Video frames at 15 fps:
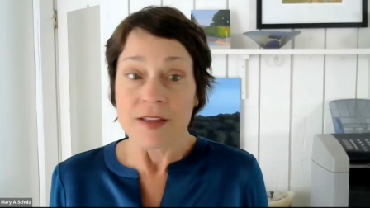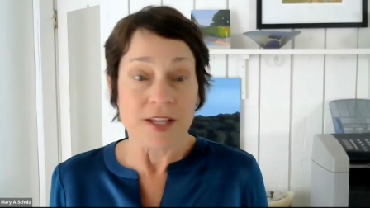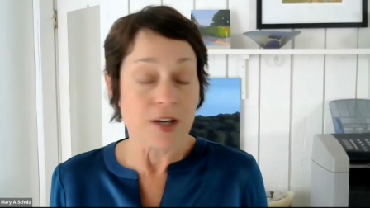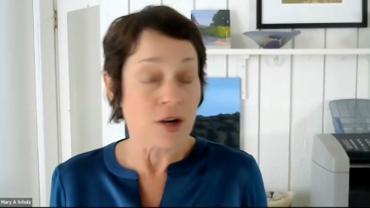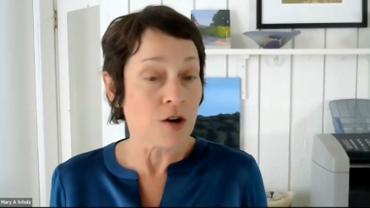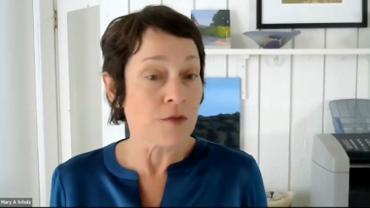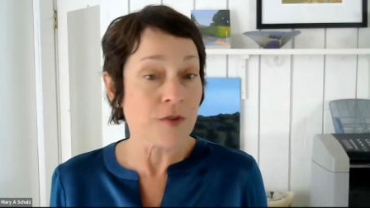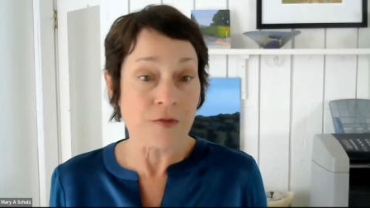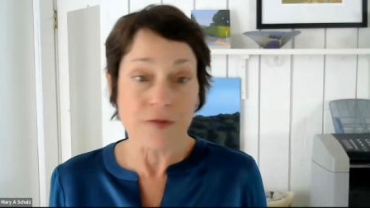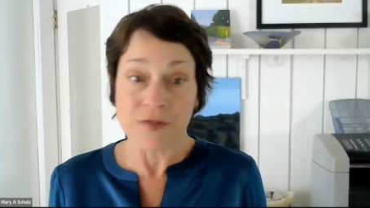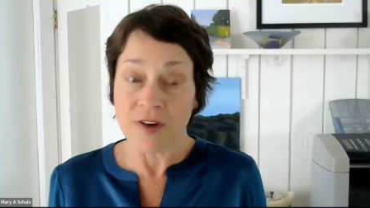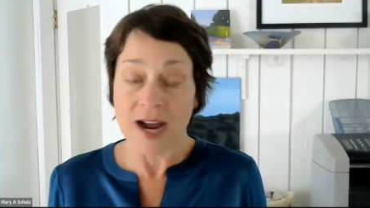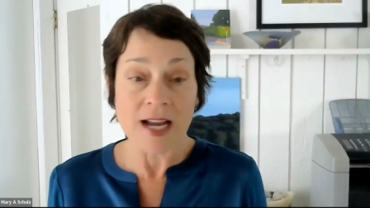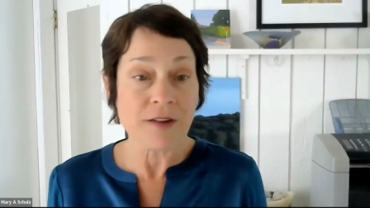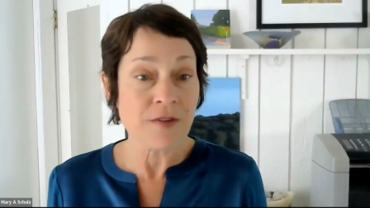The over
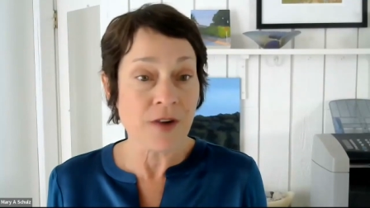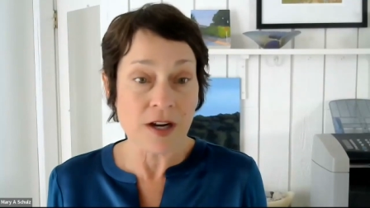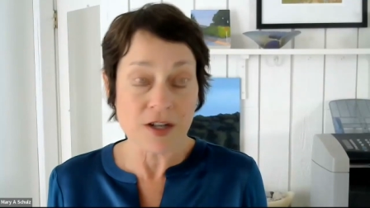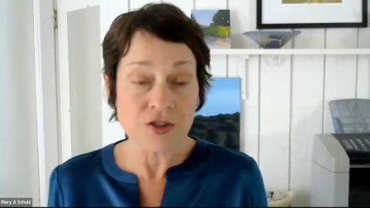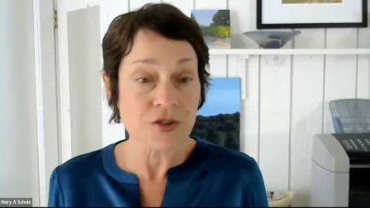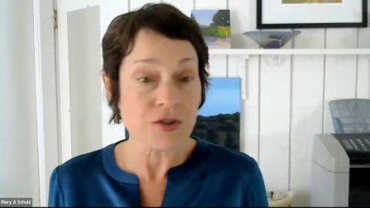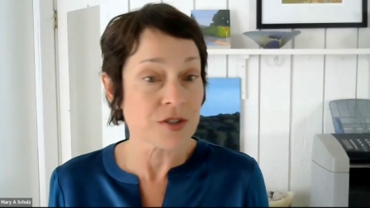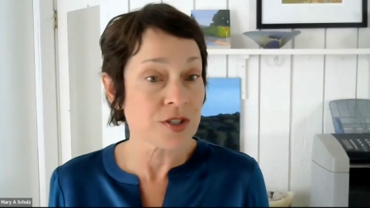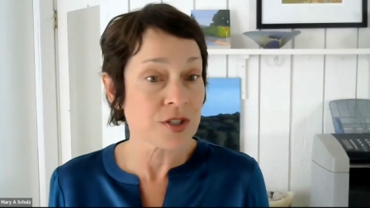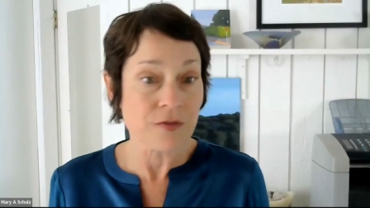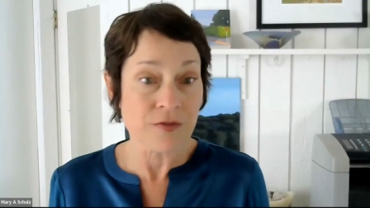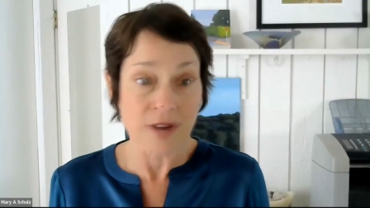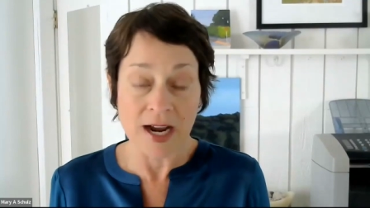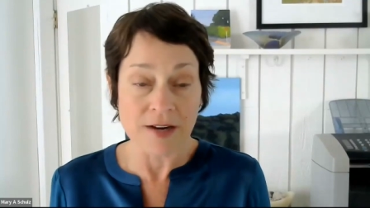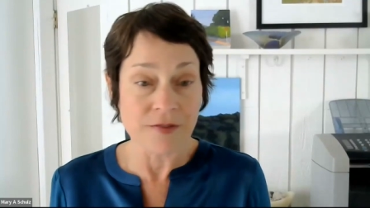five hundred
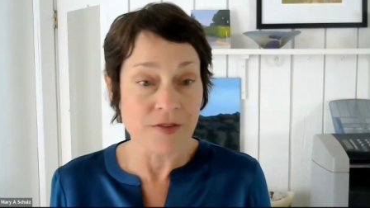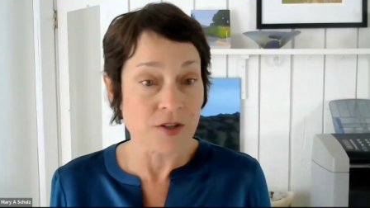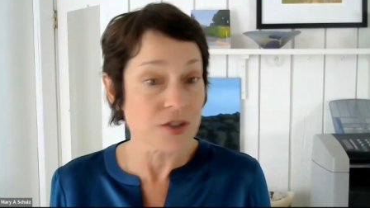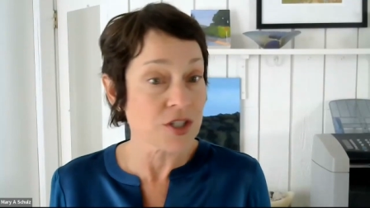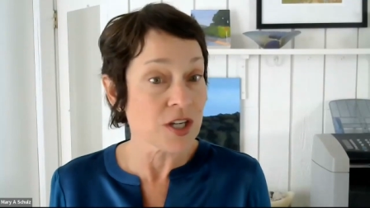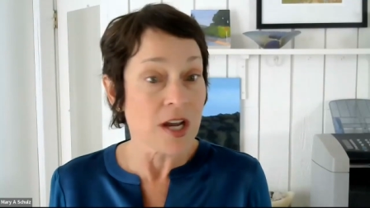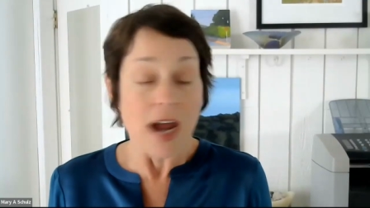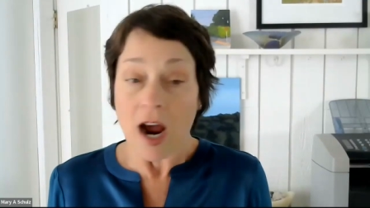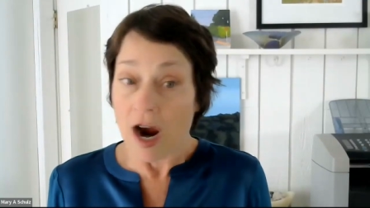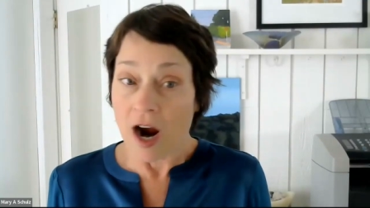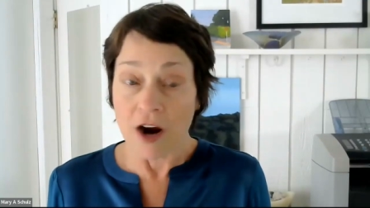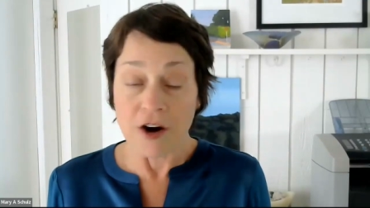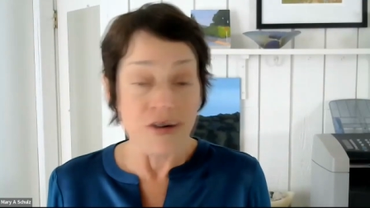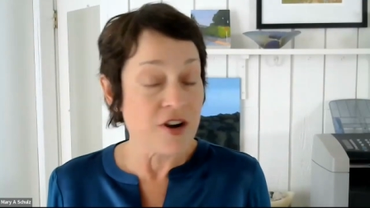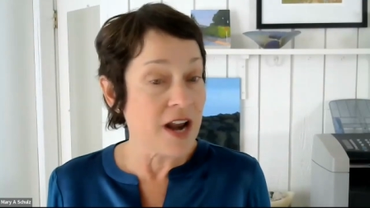survivors
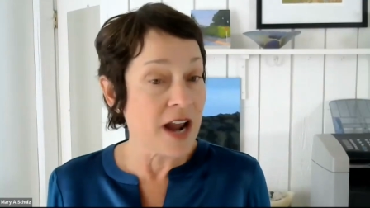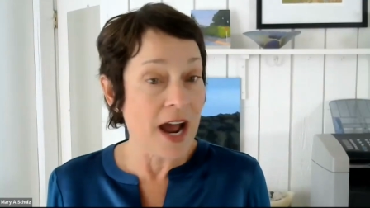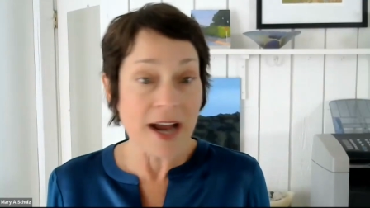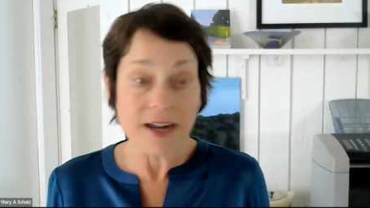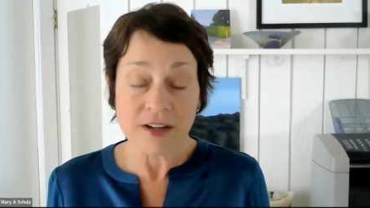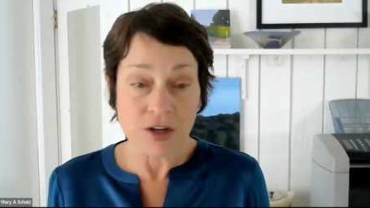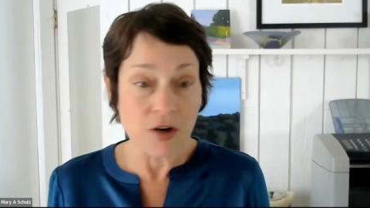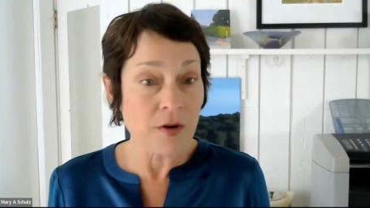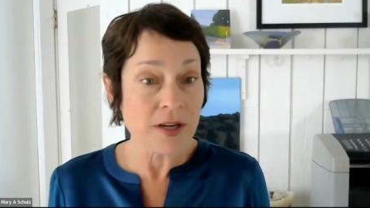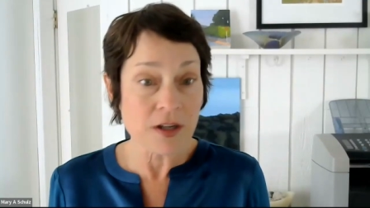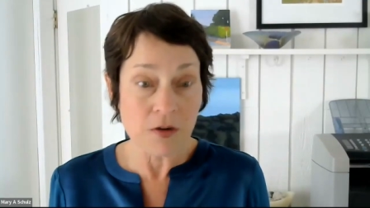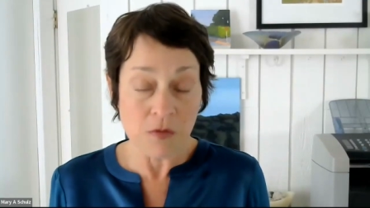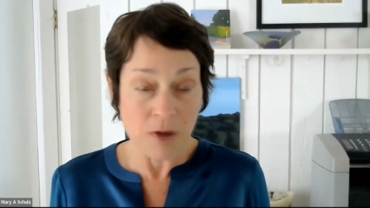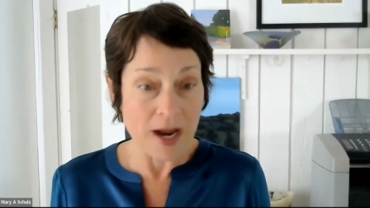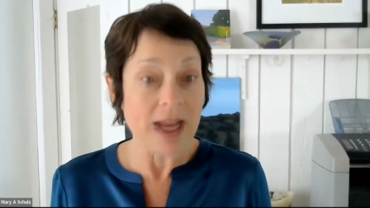are not
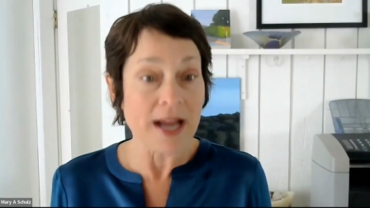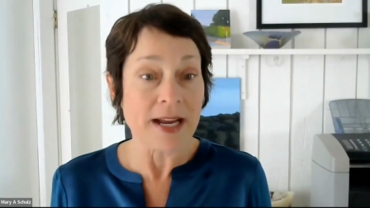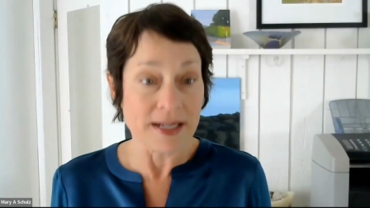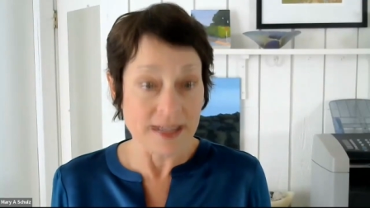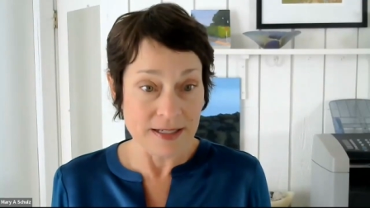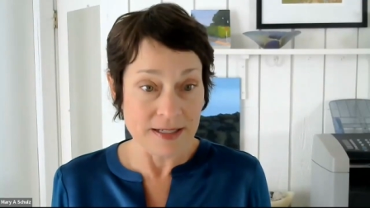going away.